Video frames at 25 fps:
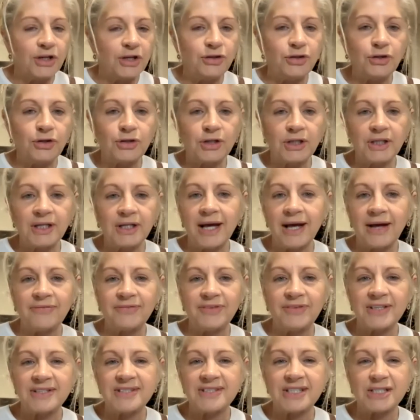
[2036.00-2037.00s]
You can
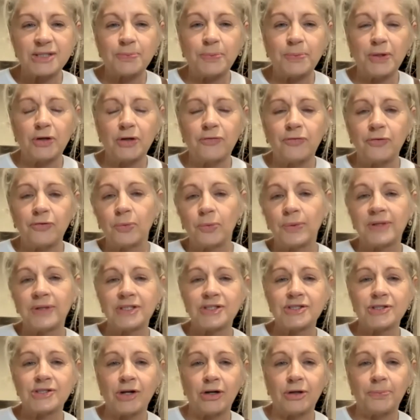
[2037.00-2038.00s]
have this, it's beautiful with
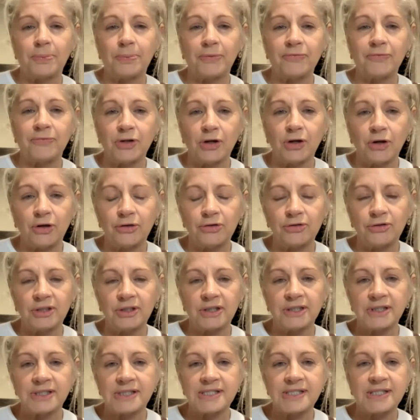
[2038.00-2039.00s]
a dollop of
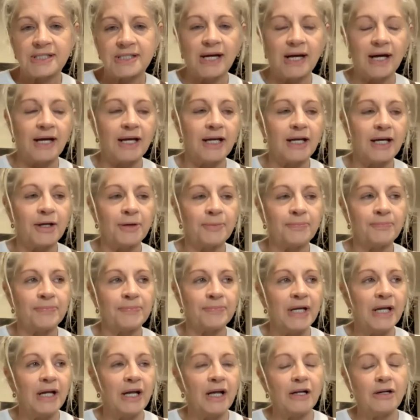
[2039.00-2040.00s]
yogurt.
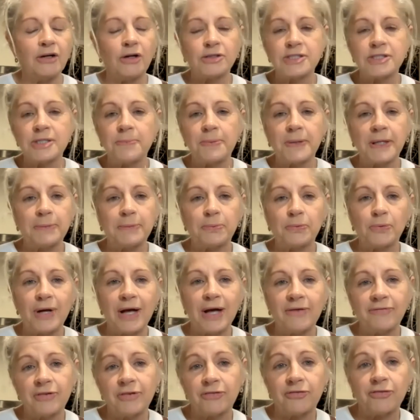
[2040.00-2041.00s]
Lots of people
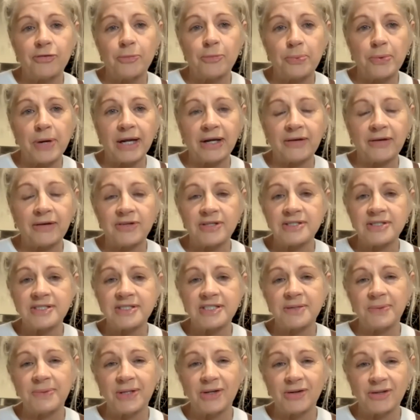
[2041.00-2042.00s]
have it for
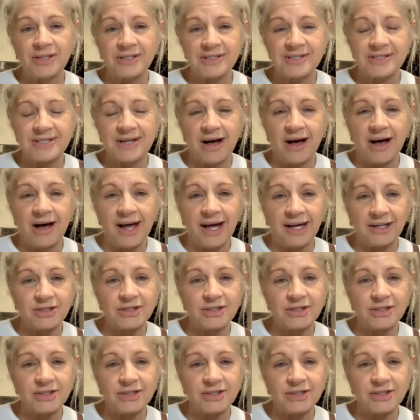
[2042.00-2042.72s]
breakfast. To be honest, I